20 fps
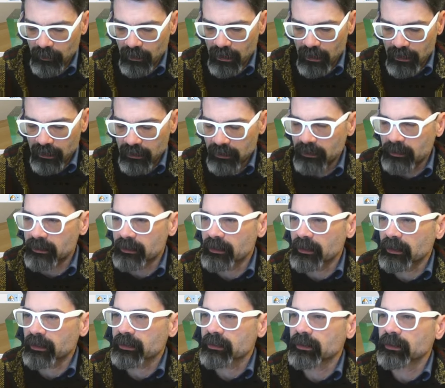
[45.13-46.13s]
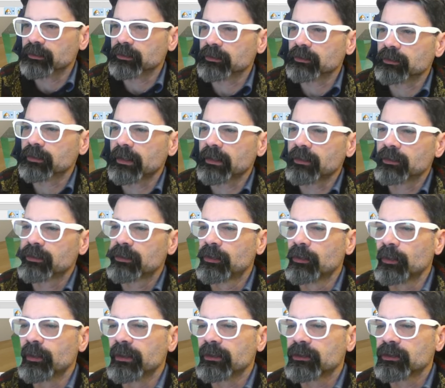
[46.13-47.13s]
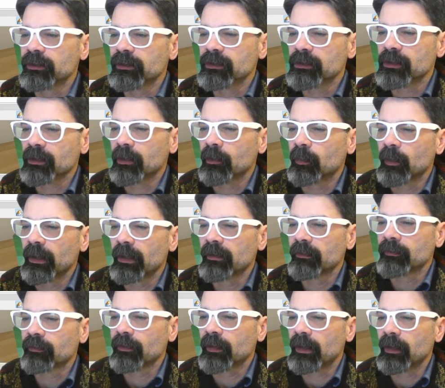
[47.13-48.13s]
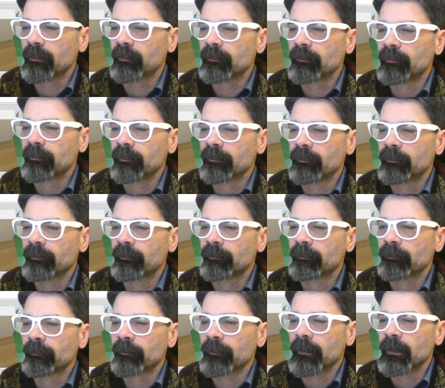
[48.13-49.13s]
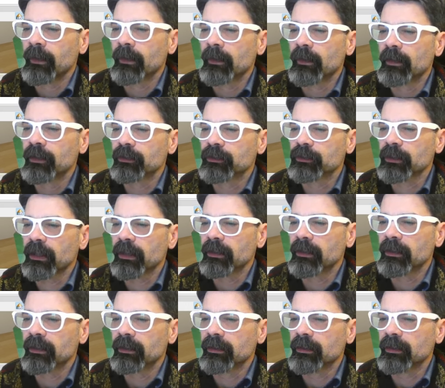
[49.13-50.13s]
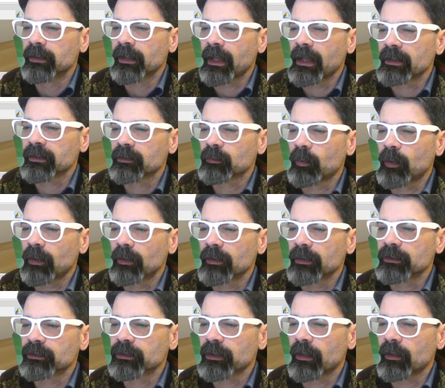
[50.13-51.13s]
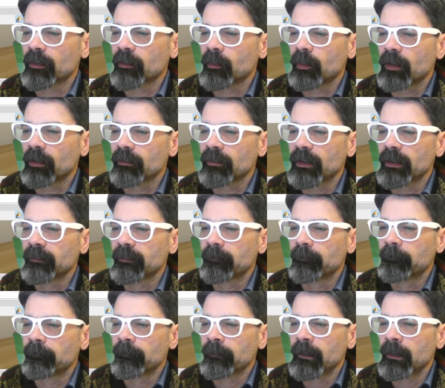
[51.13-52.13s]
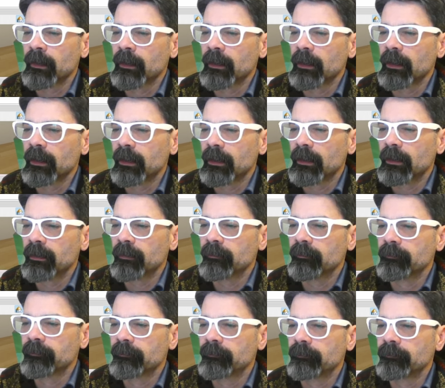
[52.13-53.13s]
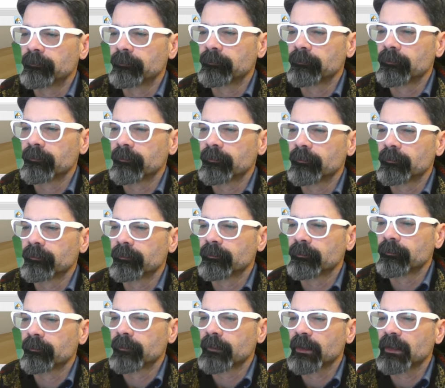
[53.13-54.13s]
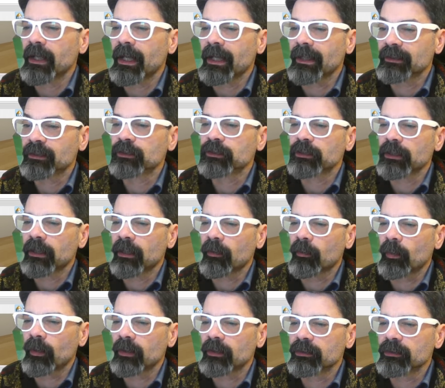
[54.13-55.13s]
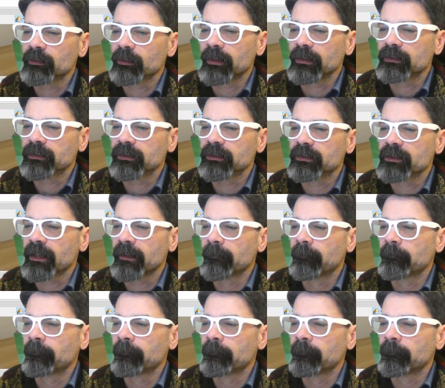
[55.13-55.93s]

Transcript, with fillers: 86 inches, like two inches away from the the glass wall, the shower wall, right? Um, the glass shower wall is what I should say.